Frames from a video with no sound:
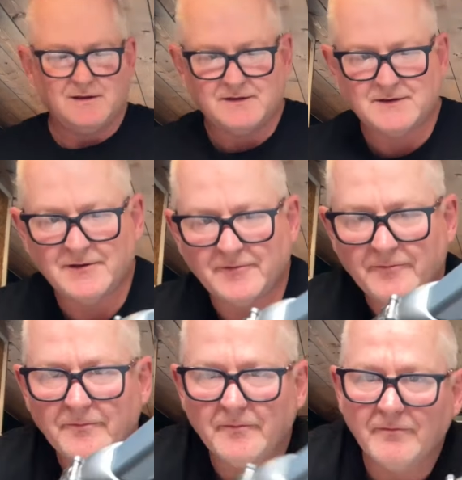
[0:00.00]
So
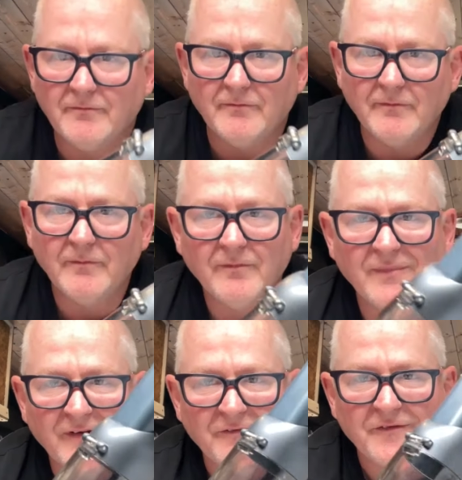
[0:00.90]

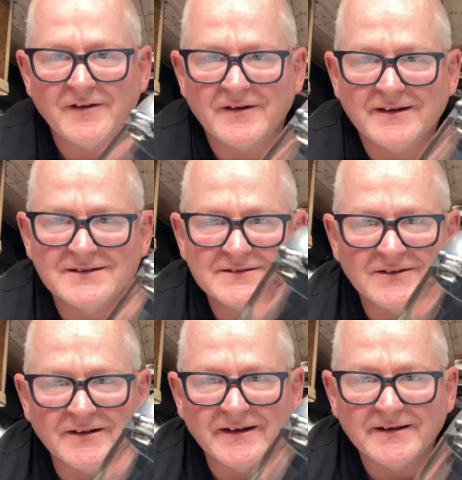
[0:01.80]
if you look
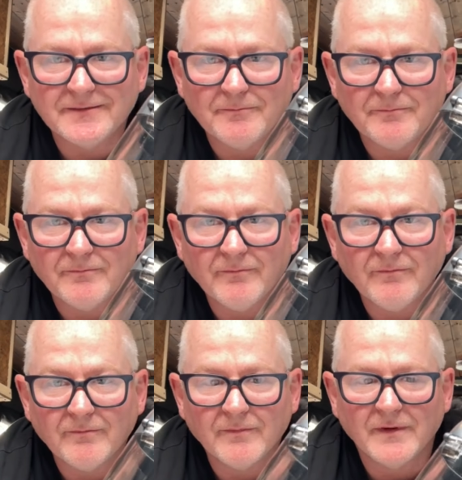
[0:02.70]
inside,
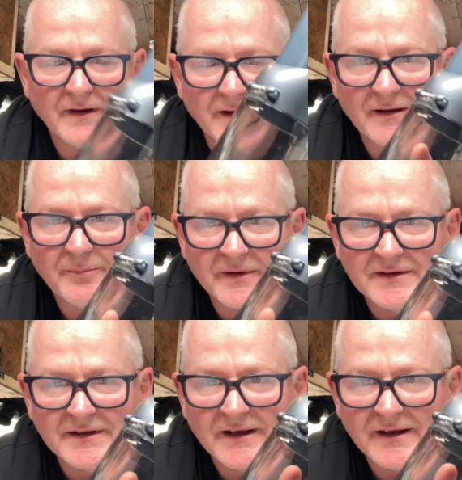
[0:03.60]
up
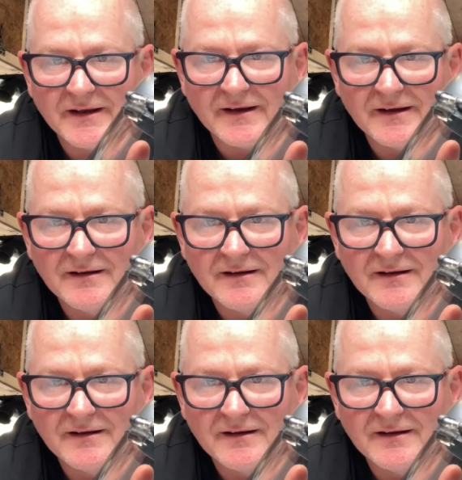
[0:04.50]
into here,